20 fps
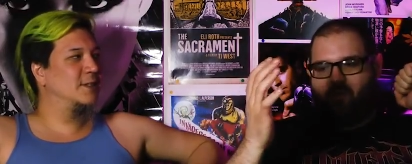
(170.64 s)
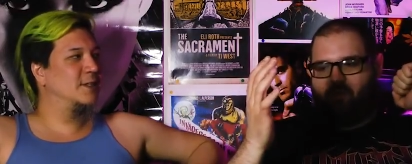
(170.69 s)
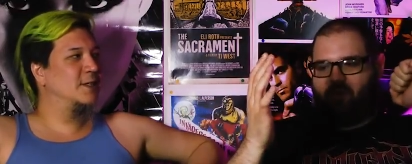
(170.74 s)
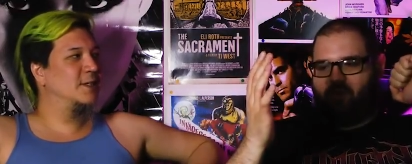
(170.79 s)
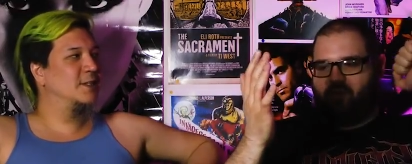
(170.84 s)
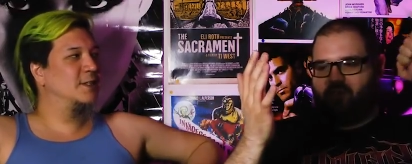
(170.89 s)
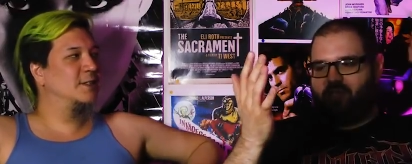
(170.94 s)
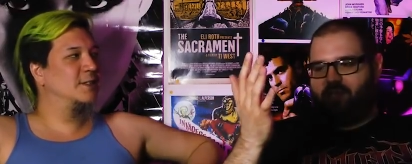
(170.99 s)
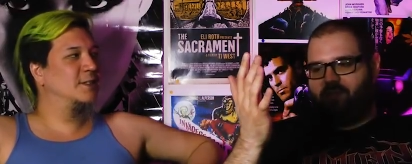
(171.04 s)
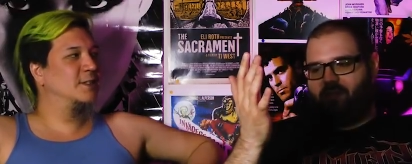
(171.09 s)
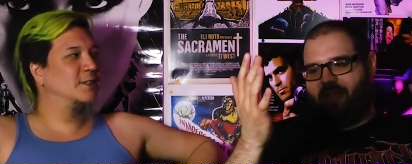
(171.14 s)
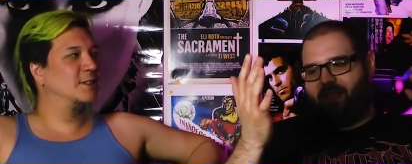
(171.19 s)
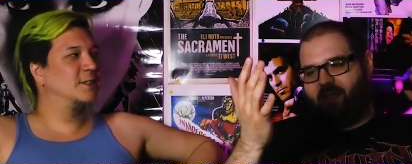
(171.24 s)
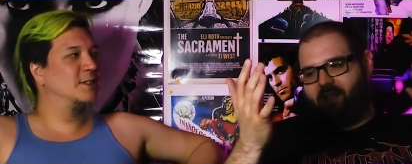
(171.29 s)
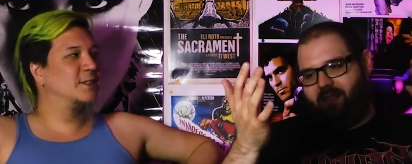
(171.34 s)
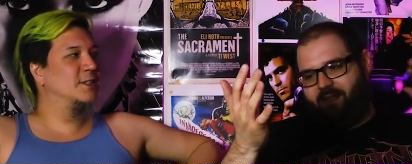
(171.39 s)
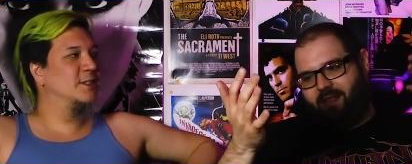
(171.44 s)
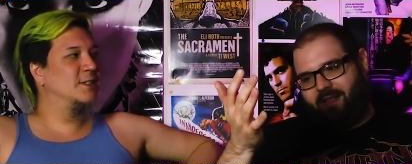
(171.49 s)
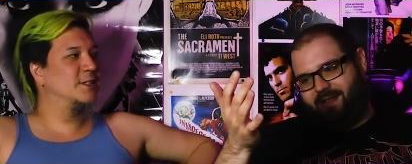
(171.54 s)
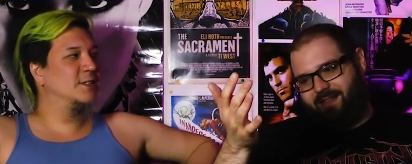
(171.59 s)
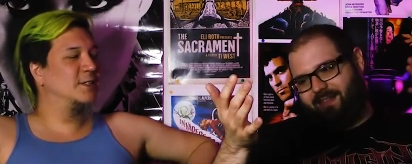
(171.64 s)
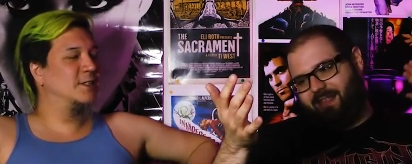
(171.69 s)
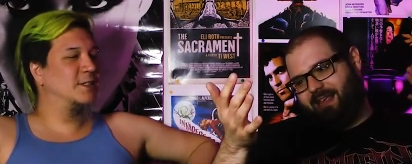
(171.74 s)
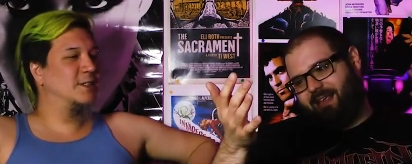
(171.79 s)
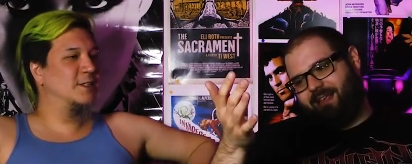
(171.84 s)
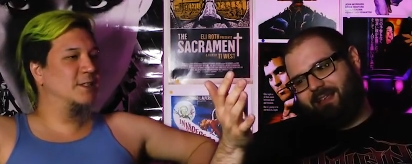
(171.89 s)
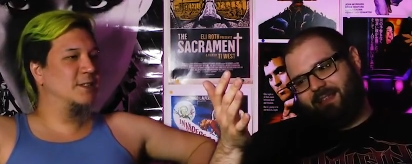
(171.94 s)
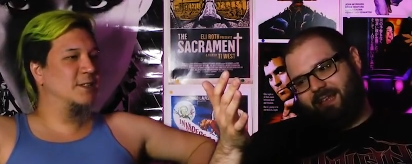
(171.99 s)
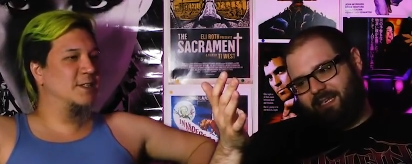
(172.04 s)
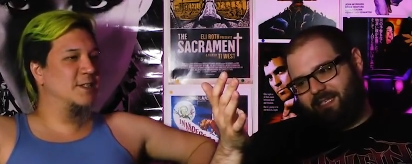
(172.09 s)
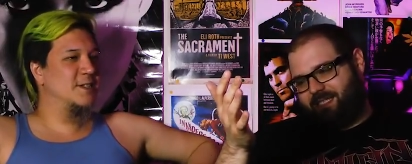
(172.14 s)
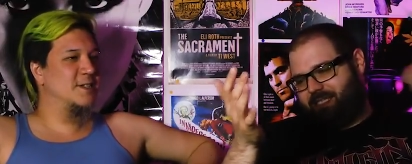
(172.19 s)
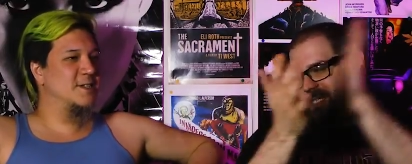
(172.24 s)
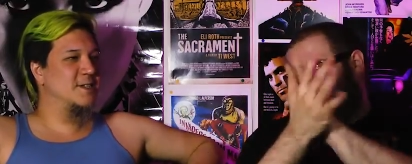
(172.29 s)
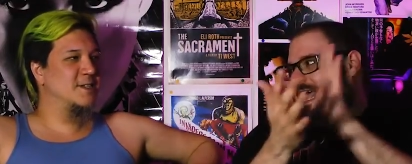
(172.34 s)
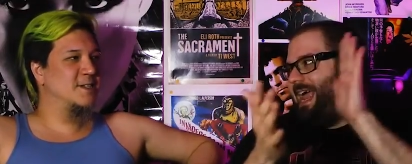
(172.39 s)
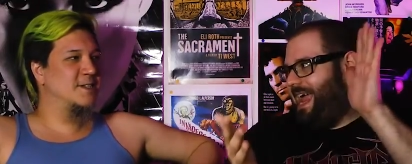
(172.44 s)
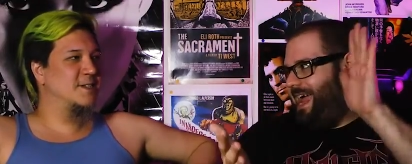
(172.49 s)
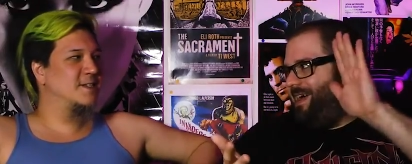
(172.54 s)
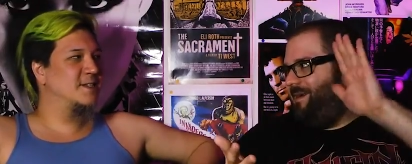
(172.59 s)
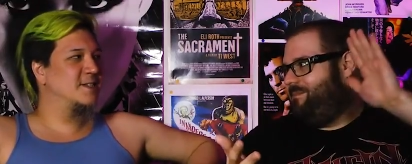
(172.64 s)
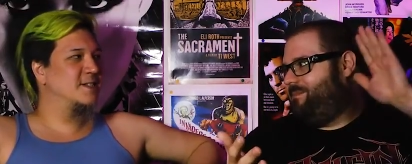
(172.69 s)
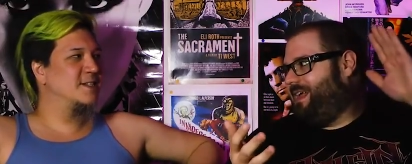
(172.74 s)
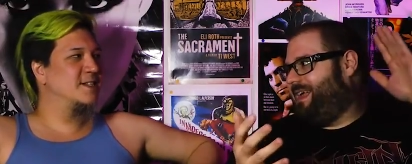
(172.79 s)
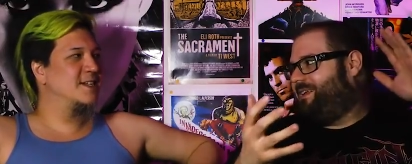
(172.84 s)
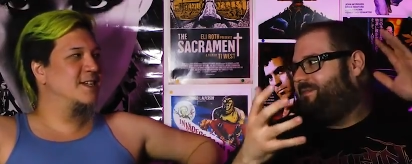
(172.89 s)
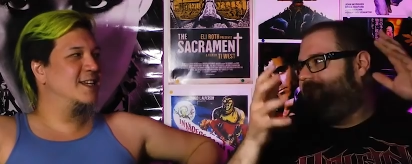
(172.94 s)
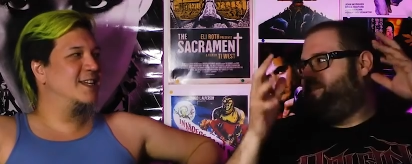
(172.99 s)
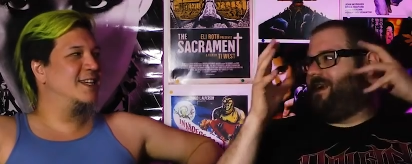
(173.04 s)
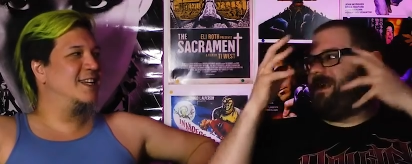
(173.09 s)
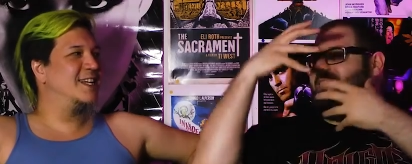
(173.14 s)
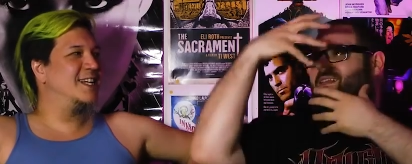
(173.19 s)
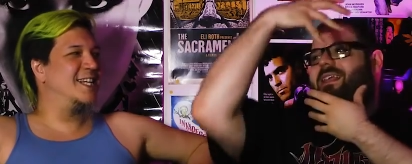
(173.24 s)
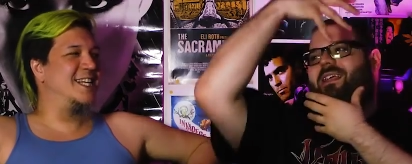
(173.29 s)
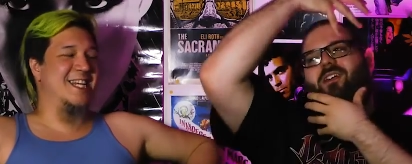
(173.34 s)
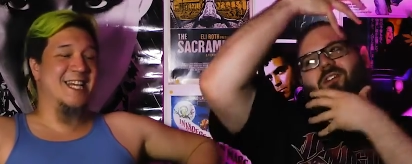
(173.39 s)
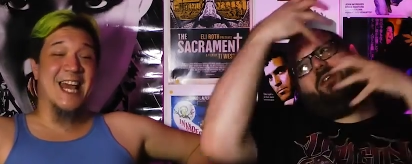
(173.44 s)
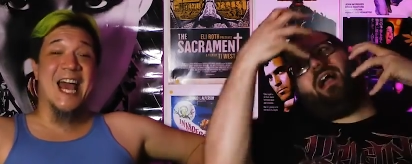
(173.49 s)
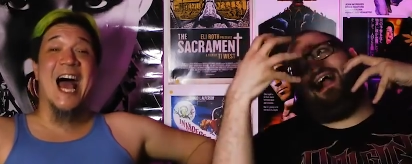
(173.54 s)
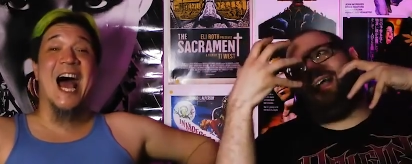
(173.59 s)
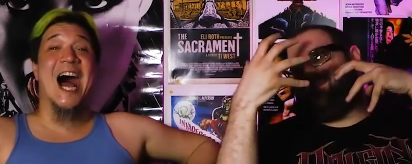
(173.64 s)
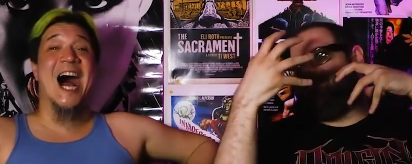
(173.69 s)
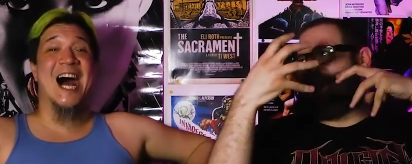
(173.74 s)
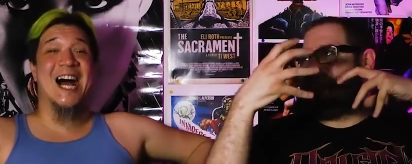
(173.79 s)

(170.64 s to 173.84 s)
Speaker 1: usually like a like like a slam, like a fucking like crack